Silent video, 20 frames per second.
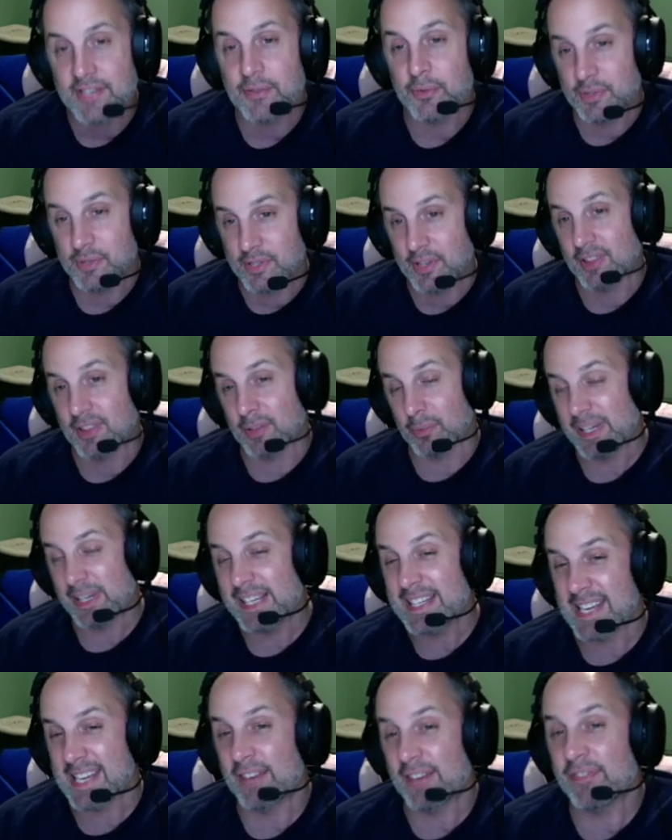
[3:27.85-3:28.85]
So it's
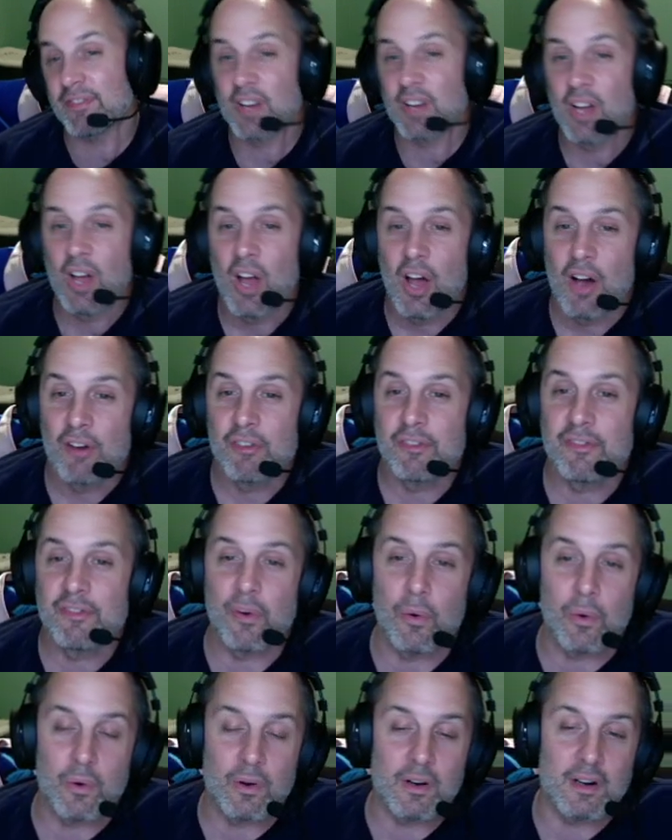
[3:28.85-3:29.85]
3 diff,
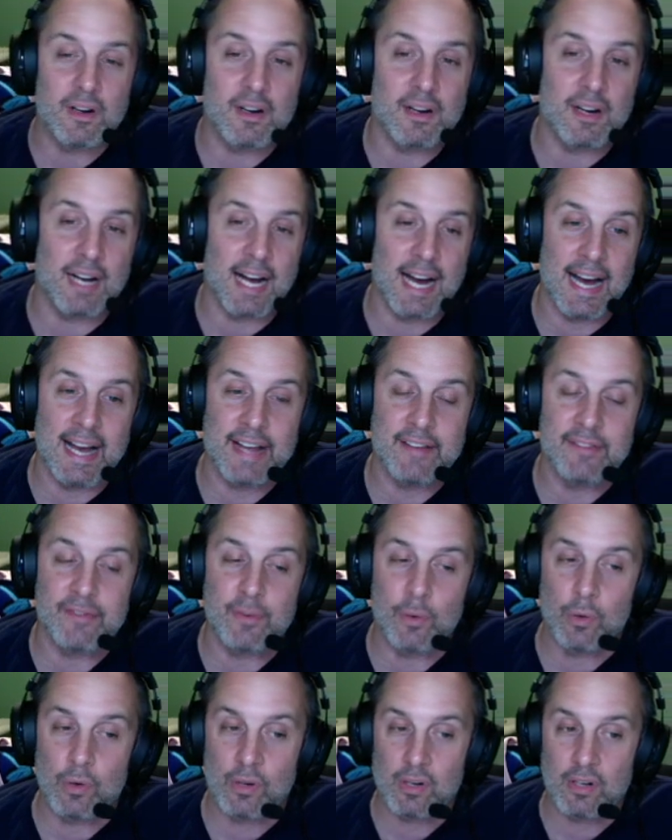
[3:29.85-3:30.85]
4 high
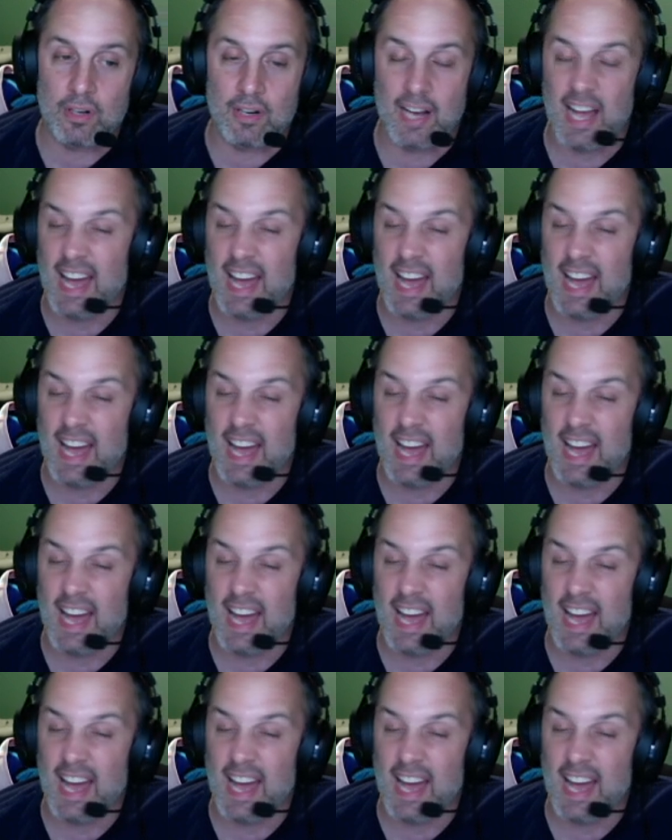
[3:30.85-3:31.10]
for